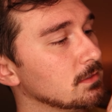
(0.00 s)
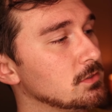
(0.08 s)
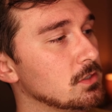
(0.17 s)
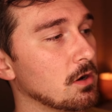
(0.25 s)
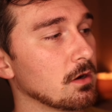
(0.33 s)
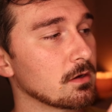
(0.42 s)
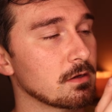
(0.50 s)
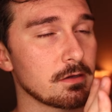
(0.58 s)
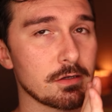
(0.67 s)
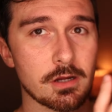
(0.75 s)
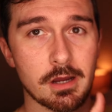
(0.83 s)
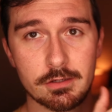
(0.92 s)
dark
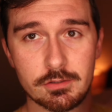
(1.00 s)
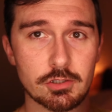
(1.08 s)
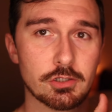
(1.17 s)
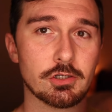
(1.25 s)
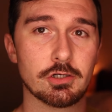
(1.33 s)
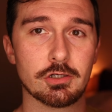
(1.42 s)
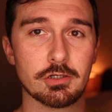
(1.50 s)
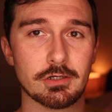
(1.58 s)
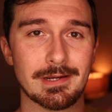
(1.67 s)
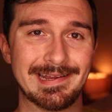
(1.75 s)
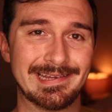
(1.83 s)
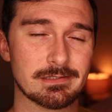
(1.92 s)

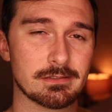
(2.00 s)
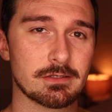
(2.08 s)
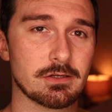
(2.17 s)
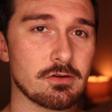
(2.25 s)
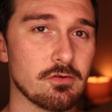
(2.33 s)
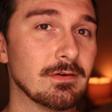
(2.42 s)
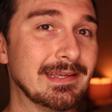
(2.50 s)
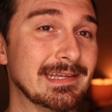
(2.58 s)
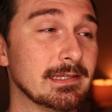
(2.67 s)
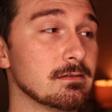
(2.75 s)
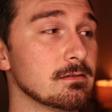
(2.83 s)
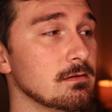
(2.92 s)
hunter-esque
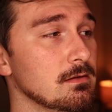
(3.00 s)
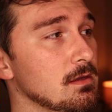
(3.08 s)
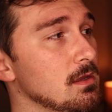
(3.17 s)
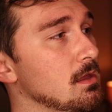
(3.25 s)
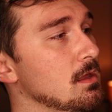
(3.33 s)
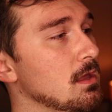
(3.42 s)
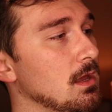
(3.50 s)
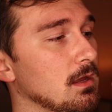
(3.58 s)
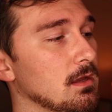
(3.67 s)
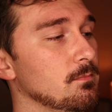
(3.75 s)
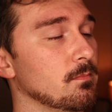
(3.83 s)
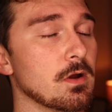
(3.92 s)
green
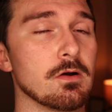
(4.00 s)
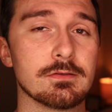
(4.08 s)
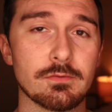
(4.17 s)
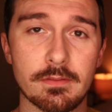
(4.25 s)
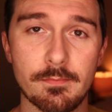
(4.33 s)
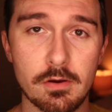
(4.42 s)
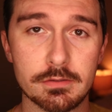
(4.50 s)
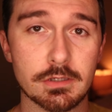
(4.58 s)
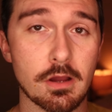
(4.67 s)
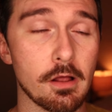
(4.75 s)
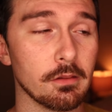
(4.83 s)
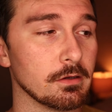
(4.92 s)
goes with most
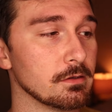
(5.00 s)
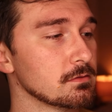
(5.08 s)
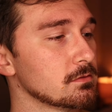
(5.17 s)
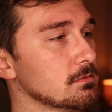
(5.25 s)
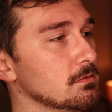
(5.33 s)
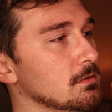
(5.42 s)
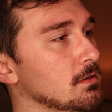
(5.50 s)
colors.